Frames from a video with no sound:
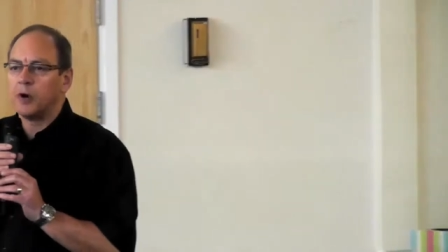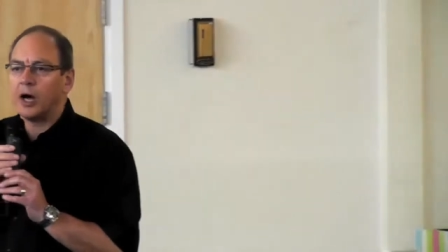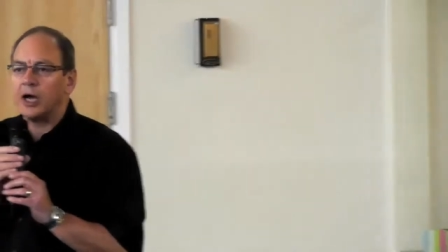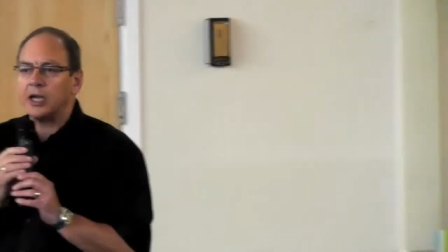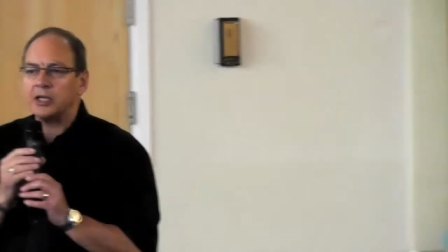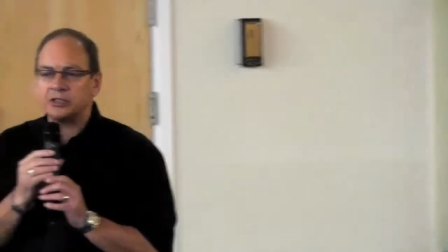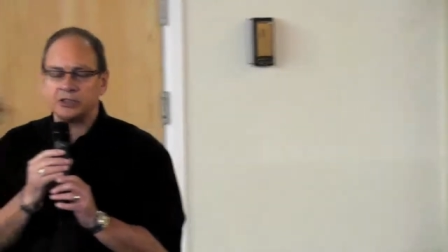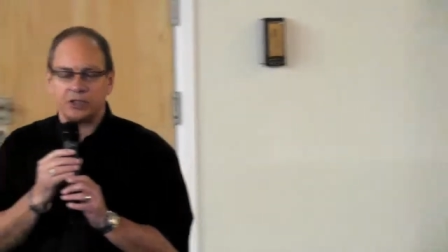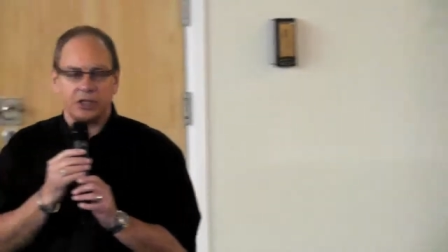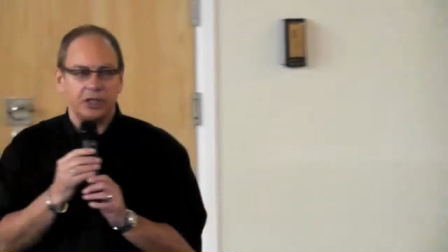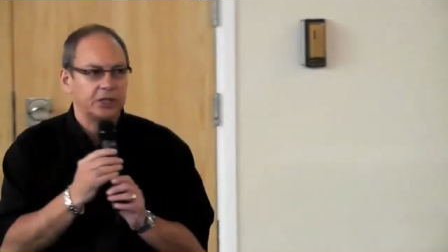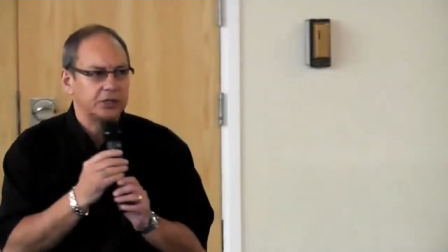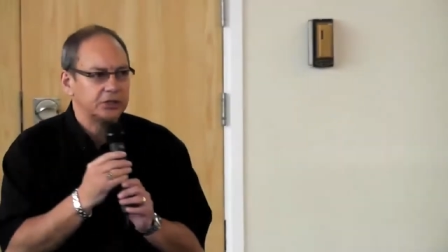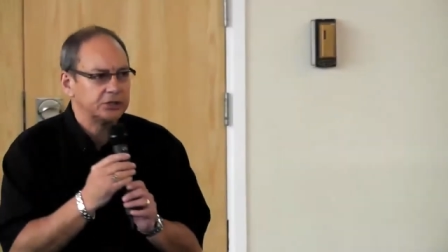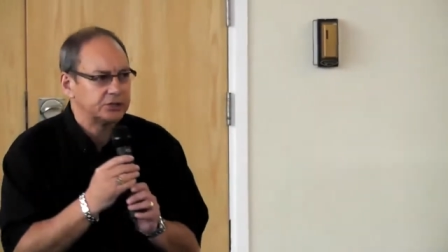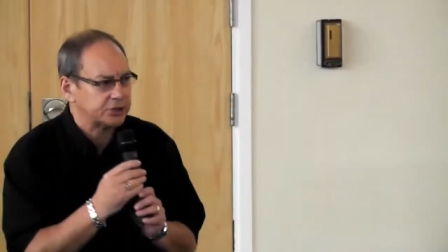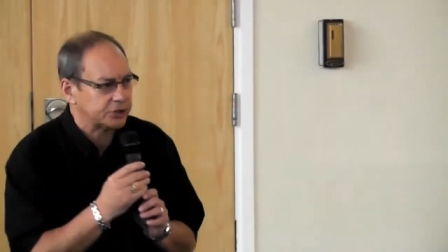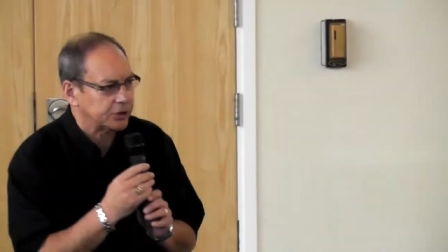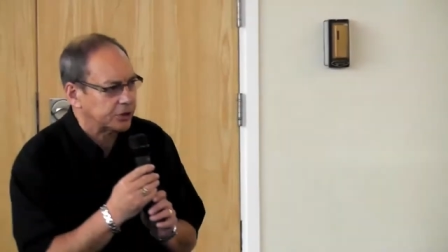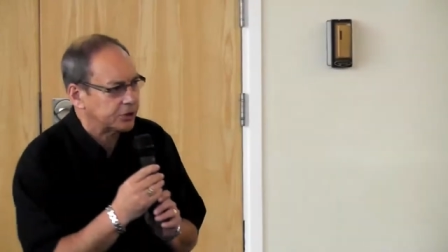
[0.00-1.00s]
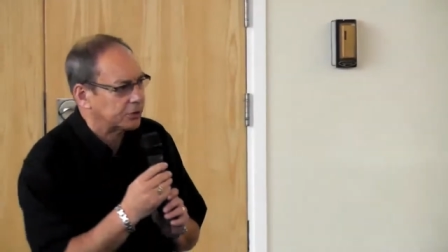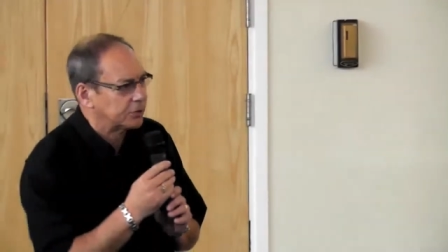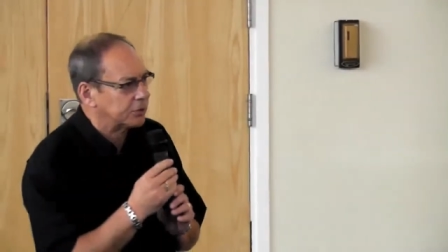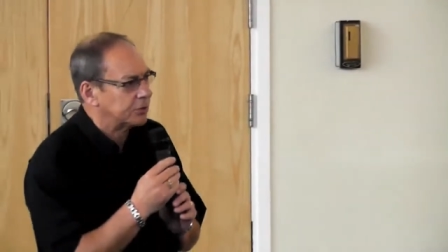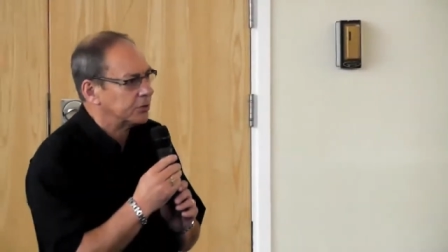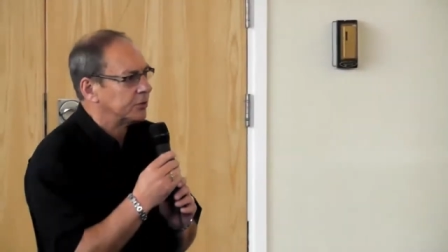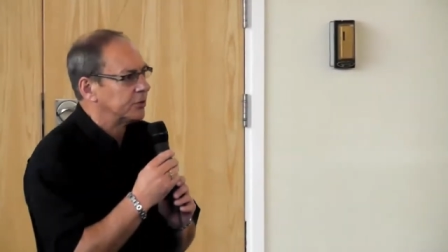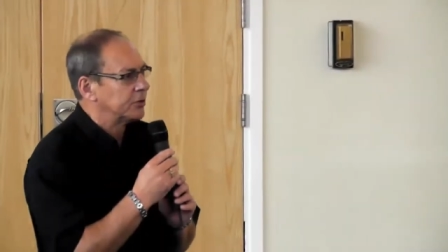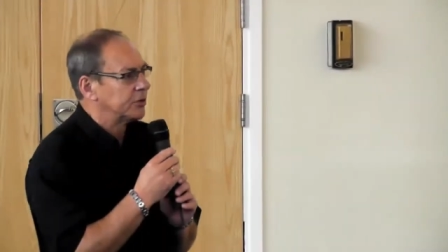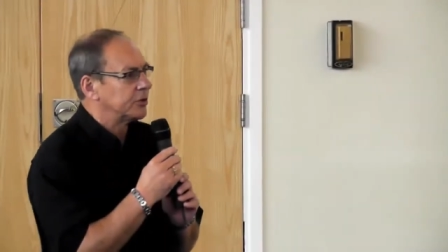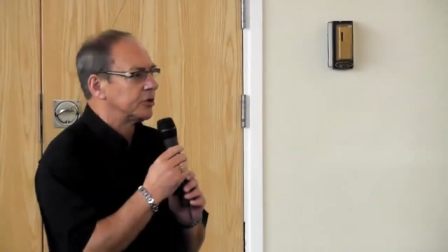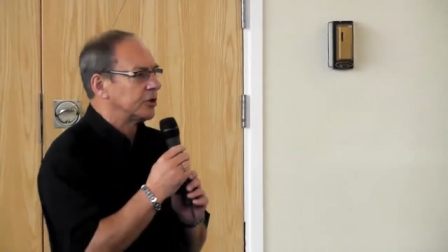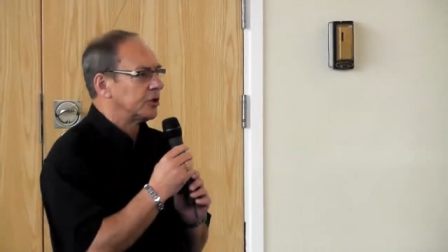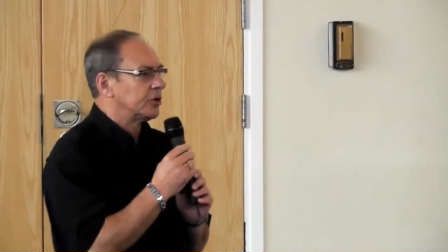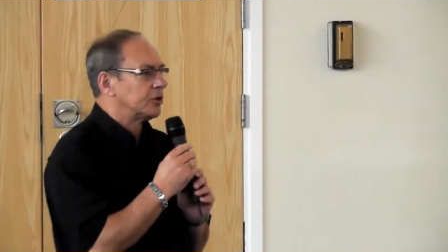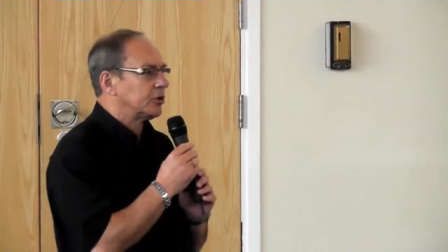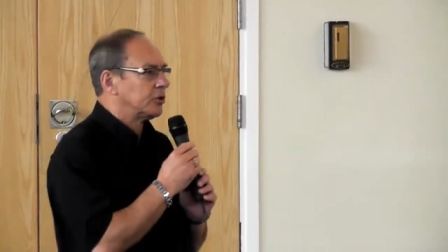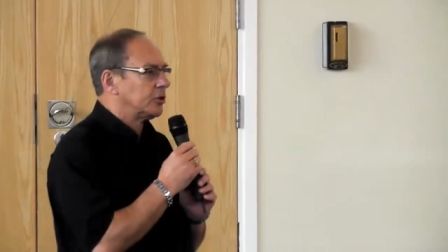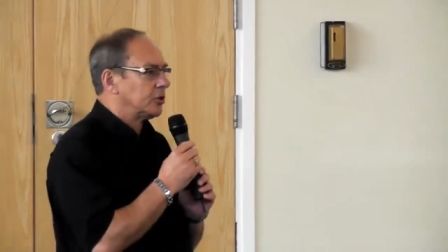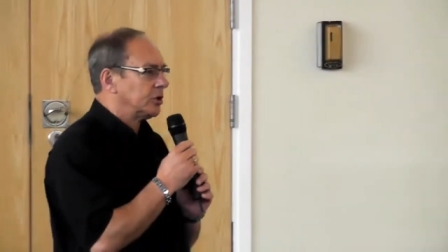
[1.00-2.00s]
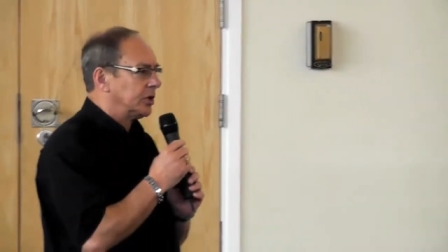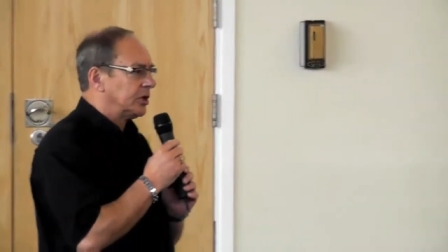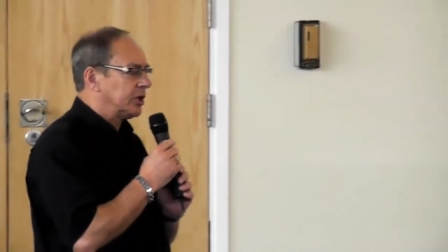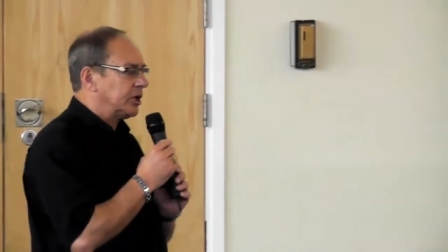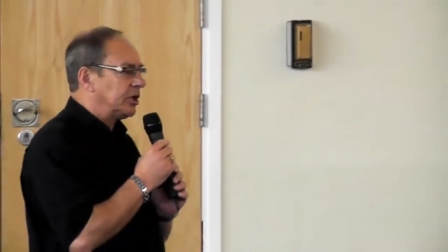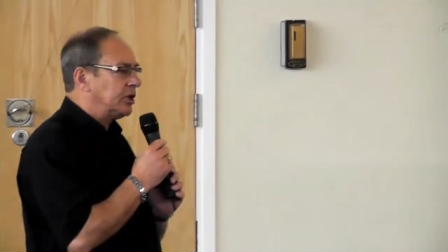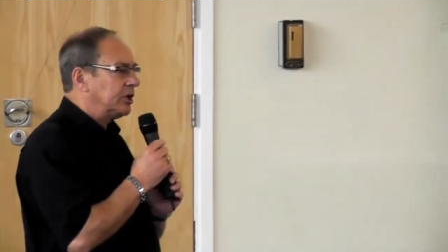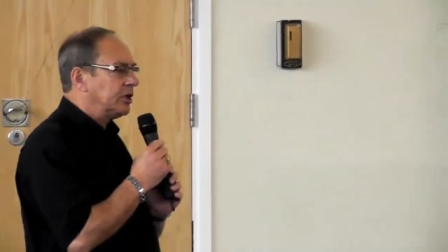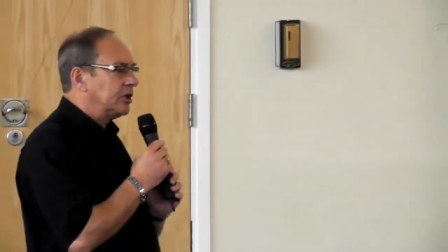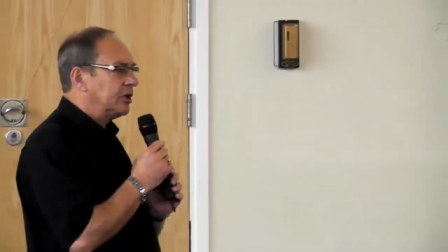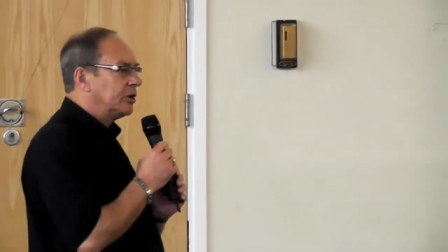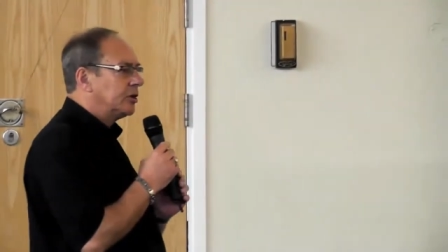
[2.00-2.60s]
right into the Holy